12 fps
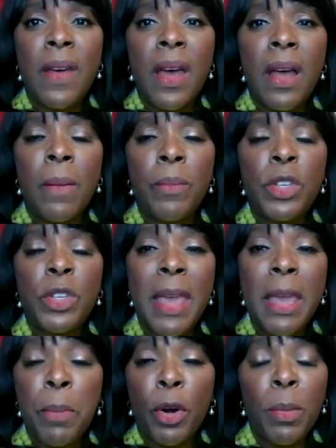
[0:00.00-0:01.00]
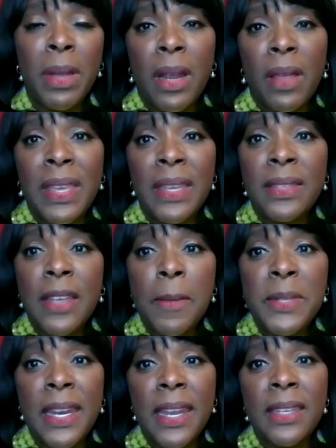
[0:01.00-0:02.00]
to make permanent these
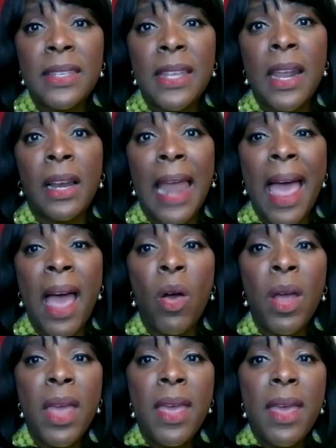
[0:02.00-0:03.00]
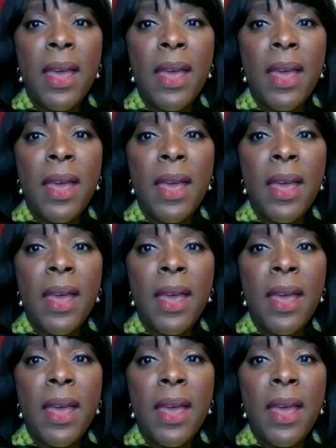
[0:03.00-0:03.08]
subsidies that allow